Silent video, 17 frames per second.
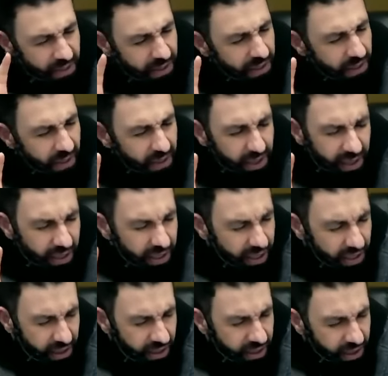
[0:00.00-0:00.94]

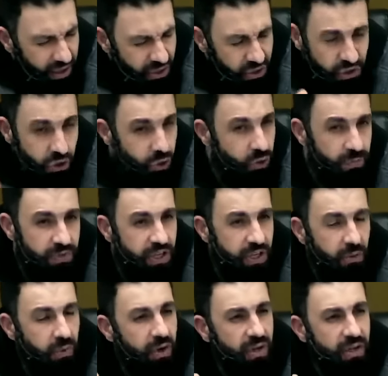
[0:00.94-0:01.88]
sallam assumed he
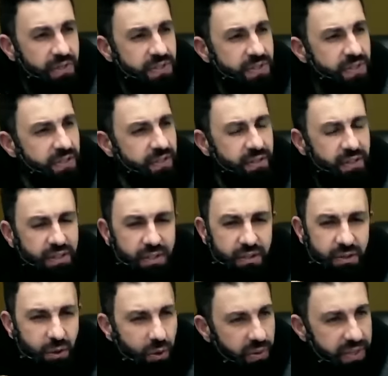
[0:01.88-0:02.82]
was, and
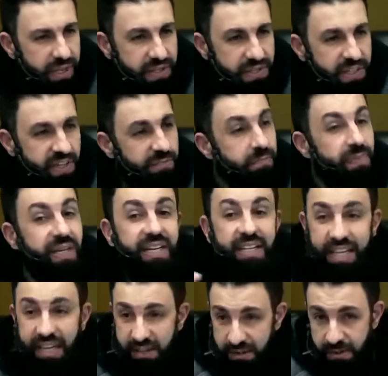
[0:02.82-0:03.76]
all that stuff. But
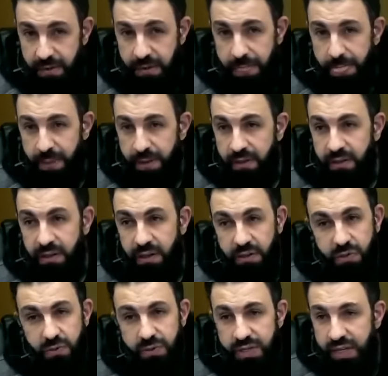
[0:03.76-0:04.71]
again,
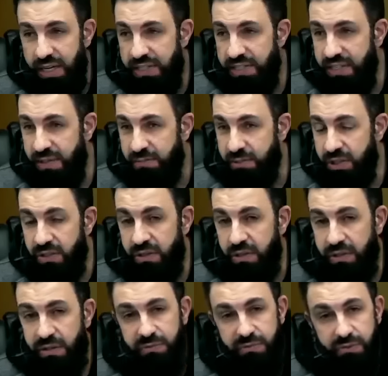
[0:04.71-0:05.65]
Rasul sallallahu alayhi wa sallam did
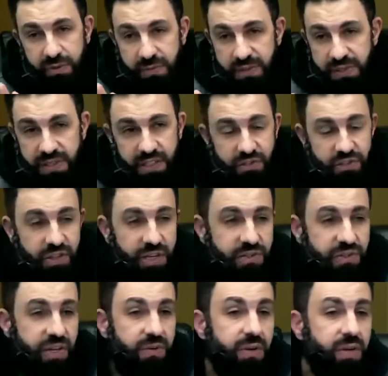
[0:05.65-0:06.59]
not confirm he's the Dajjal.
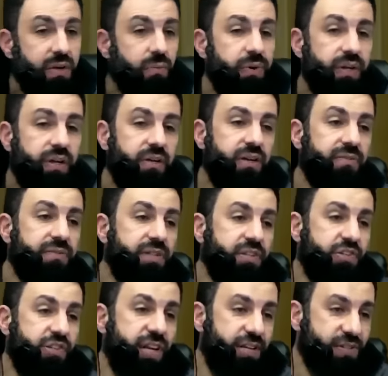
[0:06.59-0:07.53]
So we don't know if the
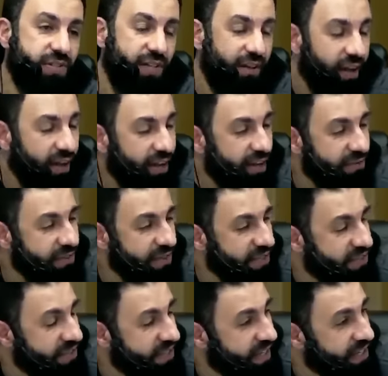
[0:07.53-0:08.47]
Dajjal is alive
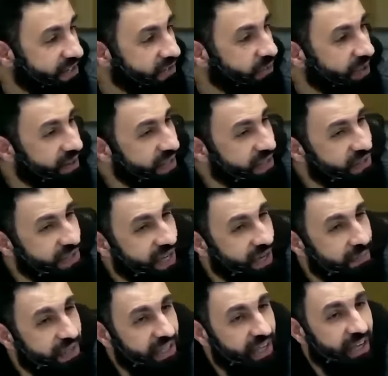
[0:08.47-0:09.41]
since then, whether he's
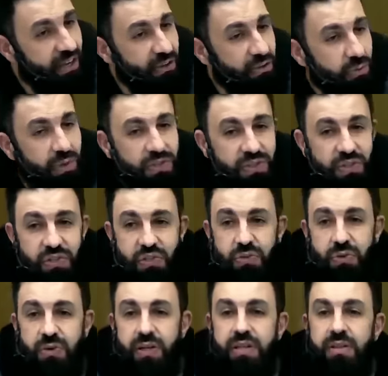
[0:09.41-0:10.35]
coming out, what's his
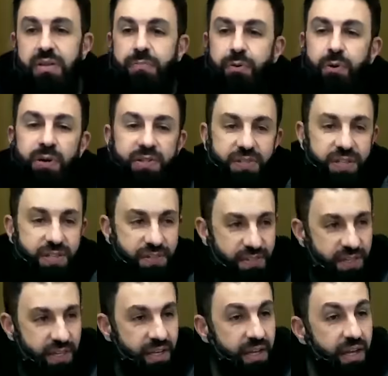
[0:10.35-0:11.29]
story. The point
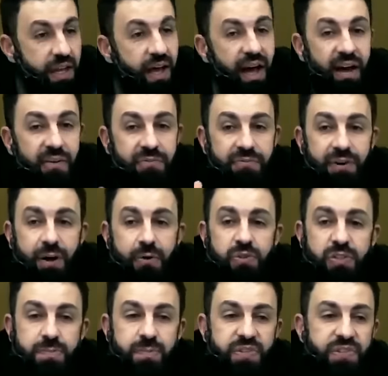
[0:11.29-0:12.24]
is, a
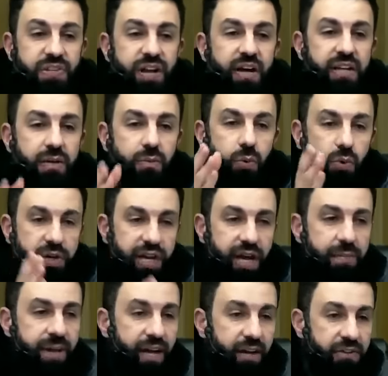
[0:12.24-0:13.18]
false Messiah will
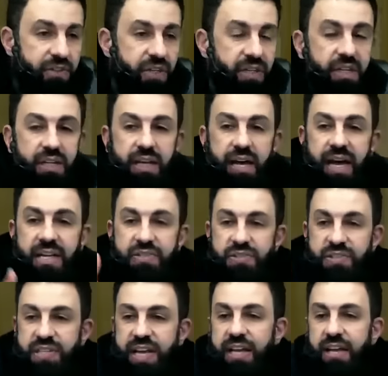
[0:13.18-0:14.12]
come out and
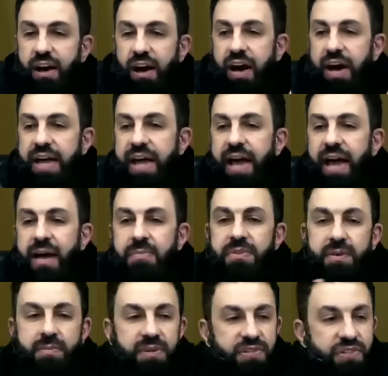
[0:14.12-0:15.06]
say, "I am
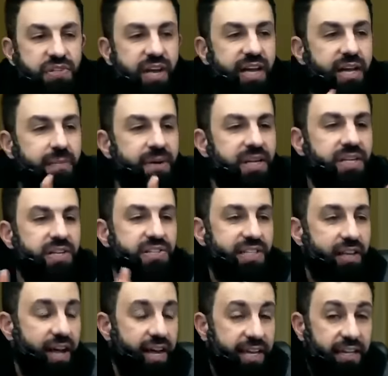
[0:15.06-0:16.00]
the Messiah," but he is
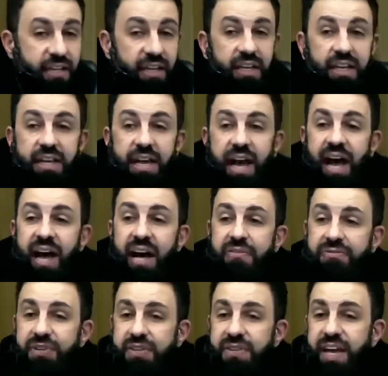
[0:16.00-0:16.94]
lying.
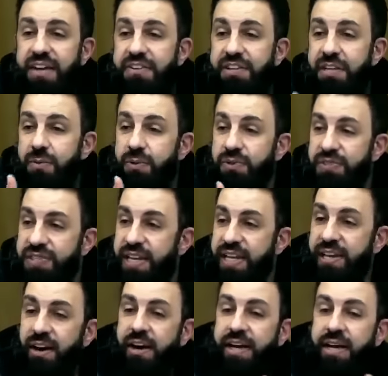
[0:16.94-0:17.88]
After that, he will
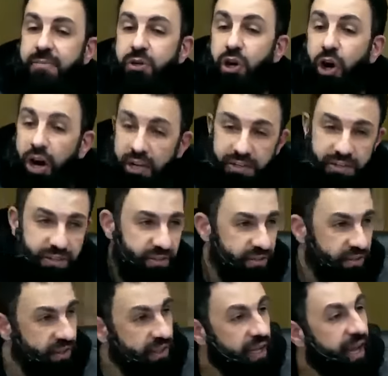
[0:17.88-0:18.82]
say, "I am God,"
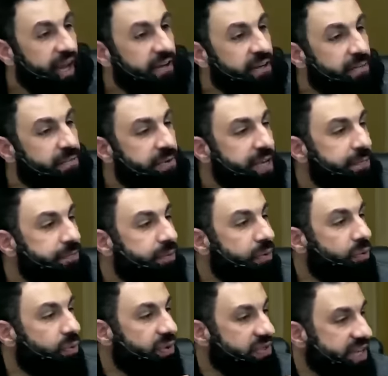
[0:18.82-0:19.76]
and the
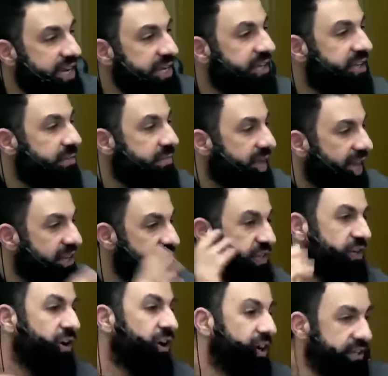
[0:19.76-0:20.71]
people will take him as a
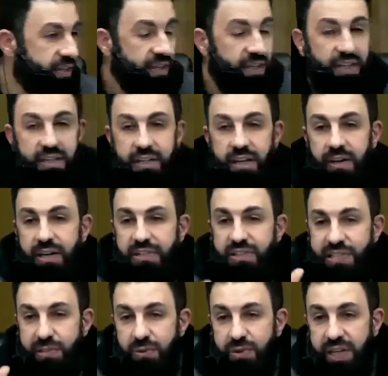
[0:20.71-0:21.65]
God. Now
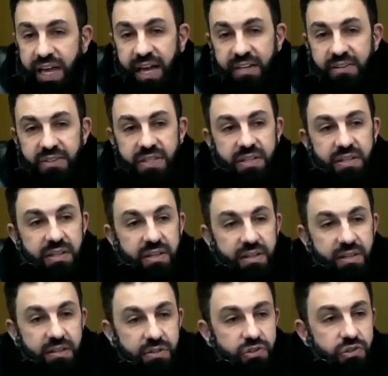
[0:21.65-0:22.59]
let's look at
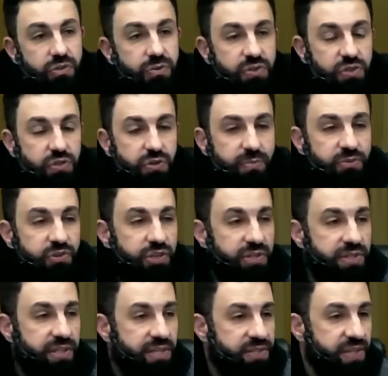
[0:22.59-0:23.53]
the Jews'
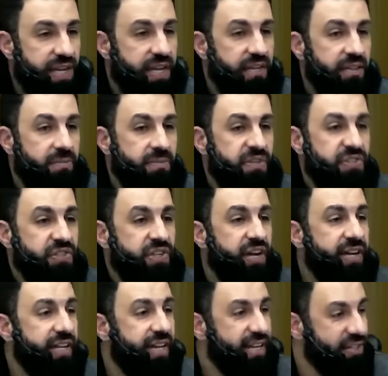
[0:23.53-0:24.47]
scriptures. They're saying the
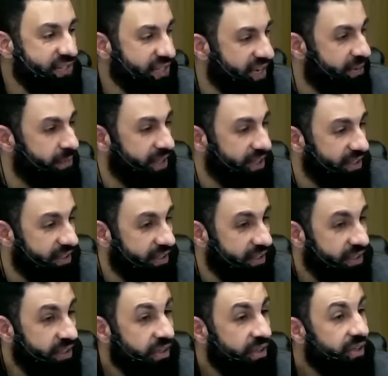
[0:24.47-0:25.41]
Messiah is coming.
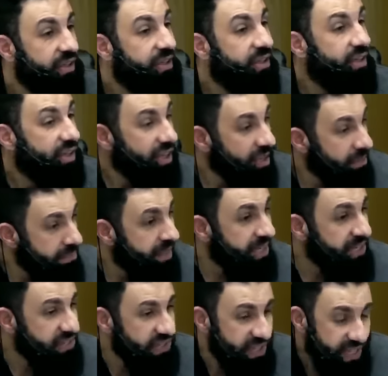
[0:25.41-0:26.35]
It
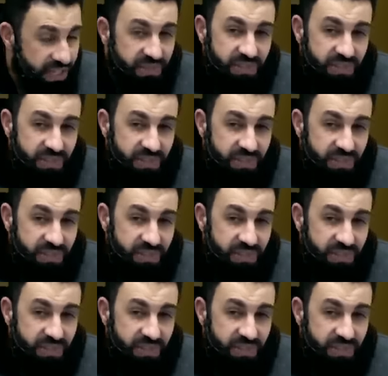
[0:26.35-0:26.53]
makes sense